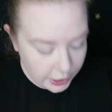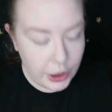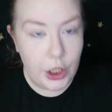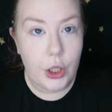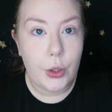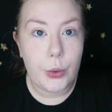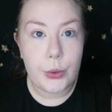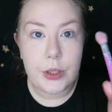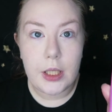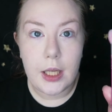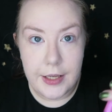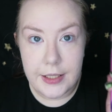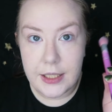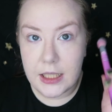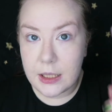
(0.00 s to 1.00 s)
to use
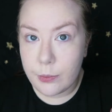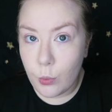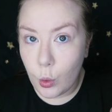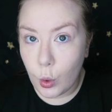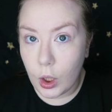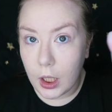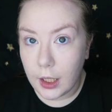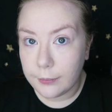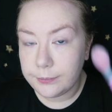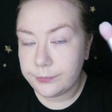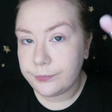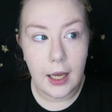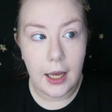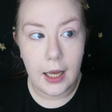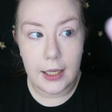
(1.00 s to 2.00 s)
this smaller
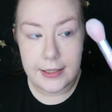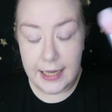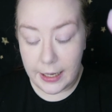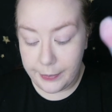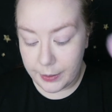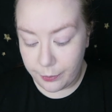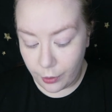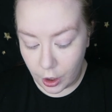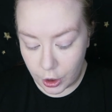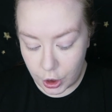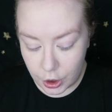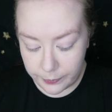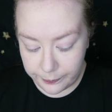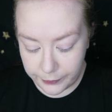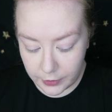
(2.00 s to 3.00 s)
tapered
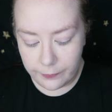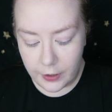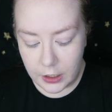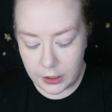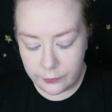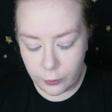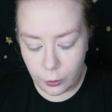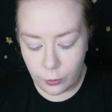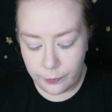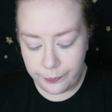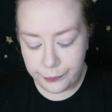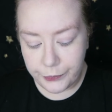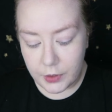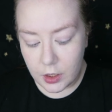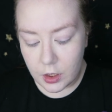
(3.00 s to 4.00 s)
brush. First of all,
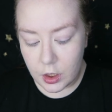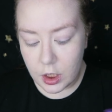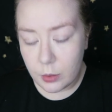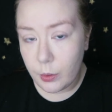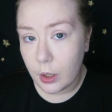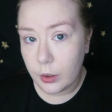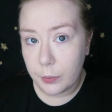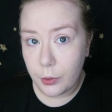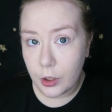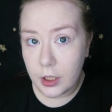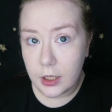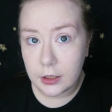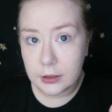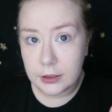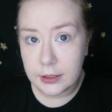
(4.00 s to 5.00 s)
swirl the
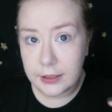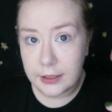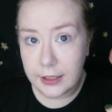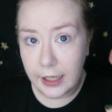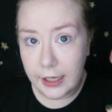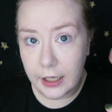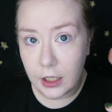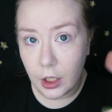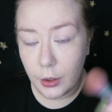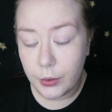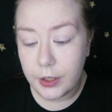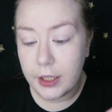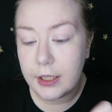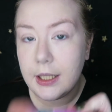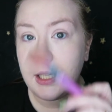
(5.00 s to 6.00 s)
product, get it
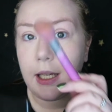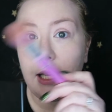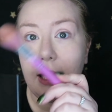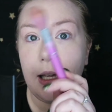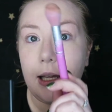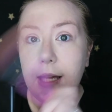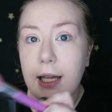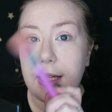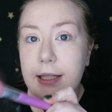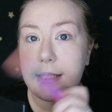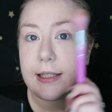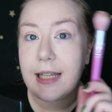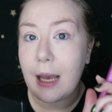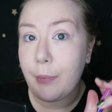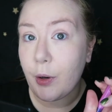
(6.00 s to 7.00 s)
loaded,
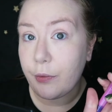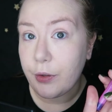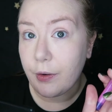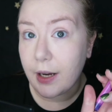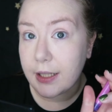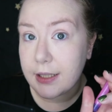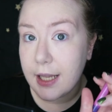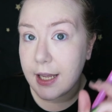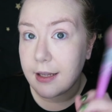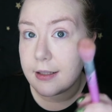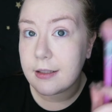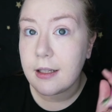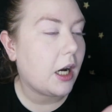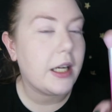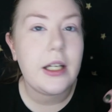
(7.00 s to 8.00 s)
tap off your
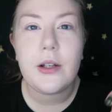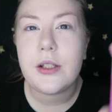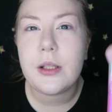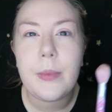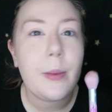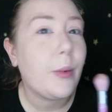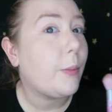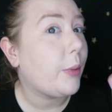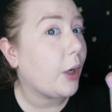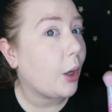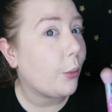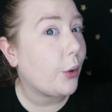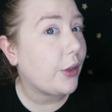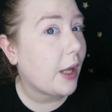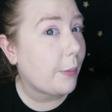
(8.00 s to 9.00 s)
excess. I know people
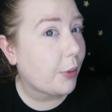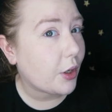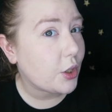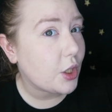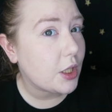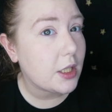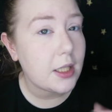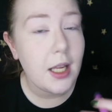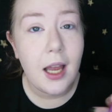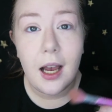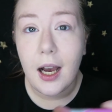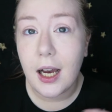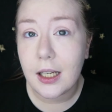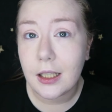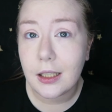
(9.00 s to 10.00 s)
blow on their brushes.
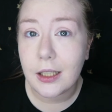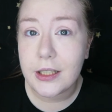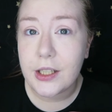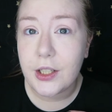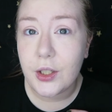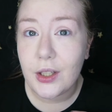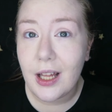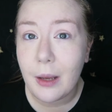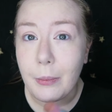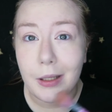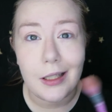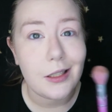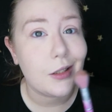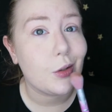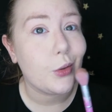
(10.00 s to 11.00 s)
I don't like to do that
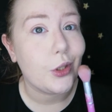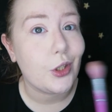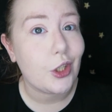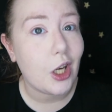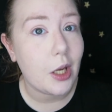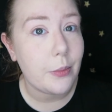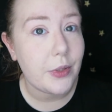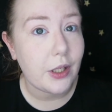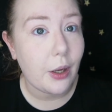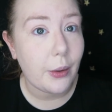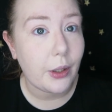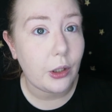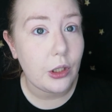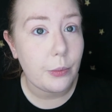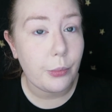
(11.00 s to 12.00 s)
because all your germs are
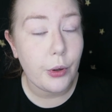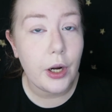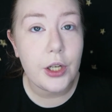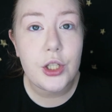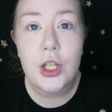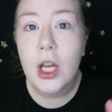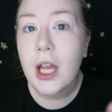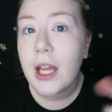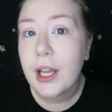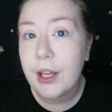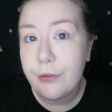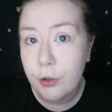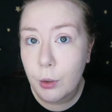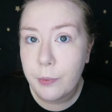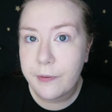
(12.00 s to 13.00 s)
going on your brush.
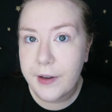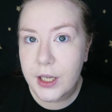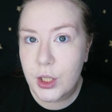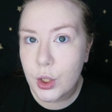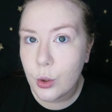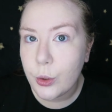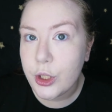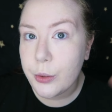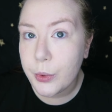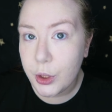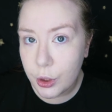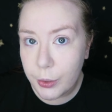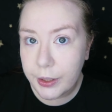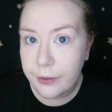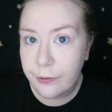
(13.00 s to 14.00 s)
If you're a professional and you were
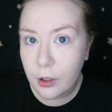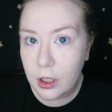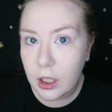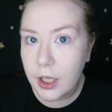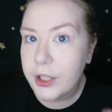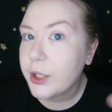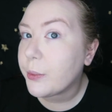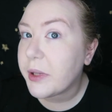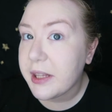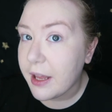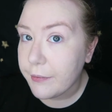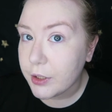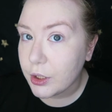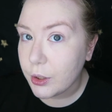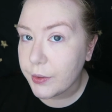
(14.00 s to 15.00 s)
doing it for a client, you would
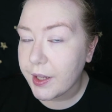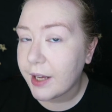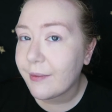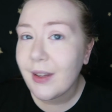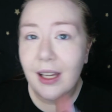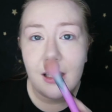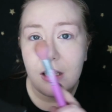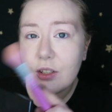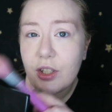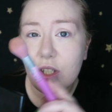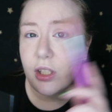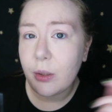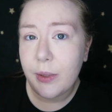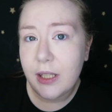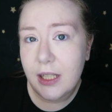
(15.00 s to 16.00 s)
never do that. It's just
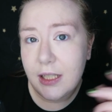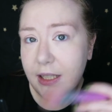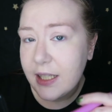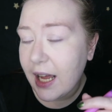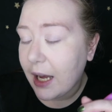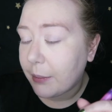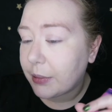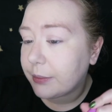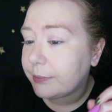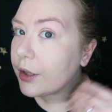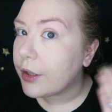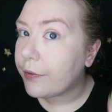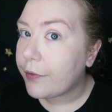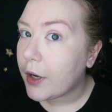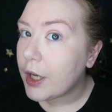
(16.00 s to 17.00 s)
so easy to tap.
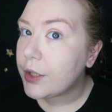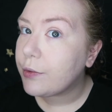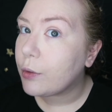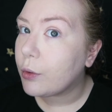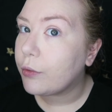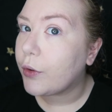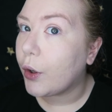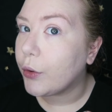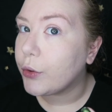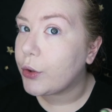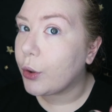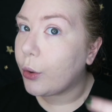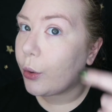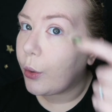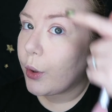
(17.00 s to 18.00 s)
The first rule of
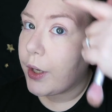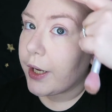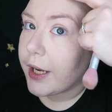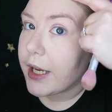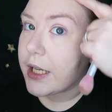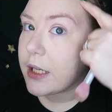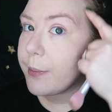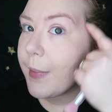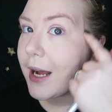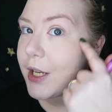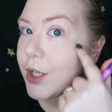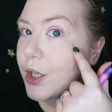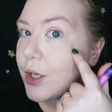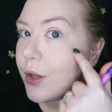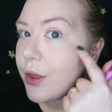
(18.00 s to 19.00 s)
contour is
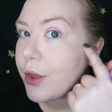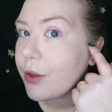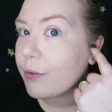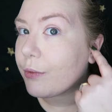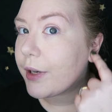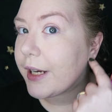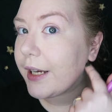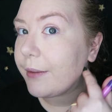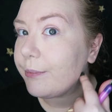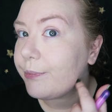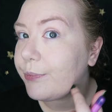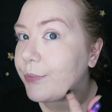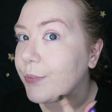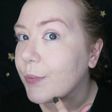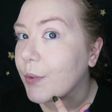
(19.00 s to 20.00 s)
imagine a 3
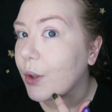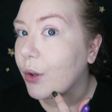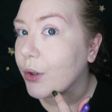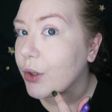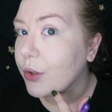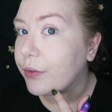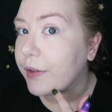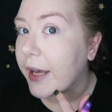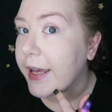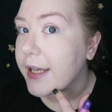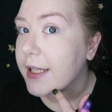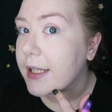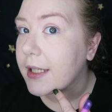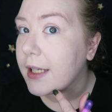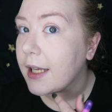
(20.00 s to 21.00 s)
on your
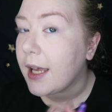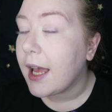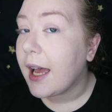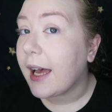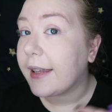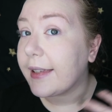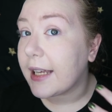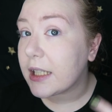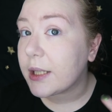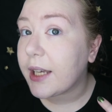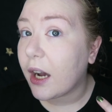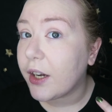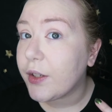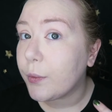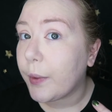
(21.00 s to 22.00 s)
face, and that's
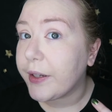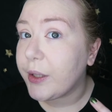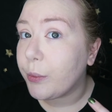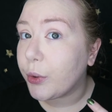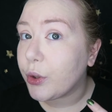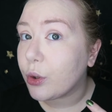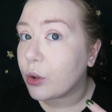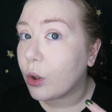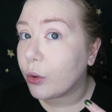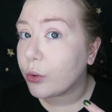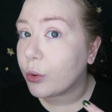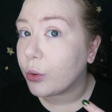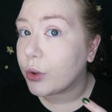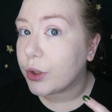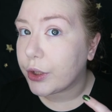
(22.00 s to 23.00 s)
kind of where you want your
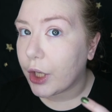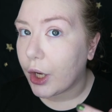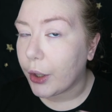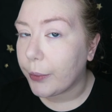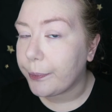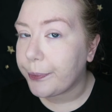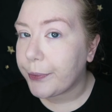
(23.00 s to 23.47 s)
contour to go.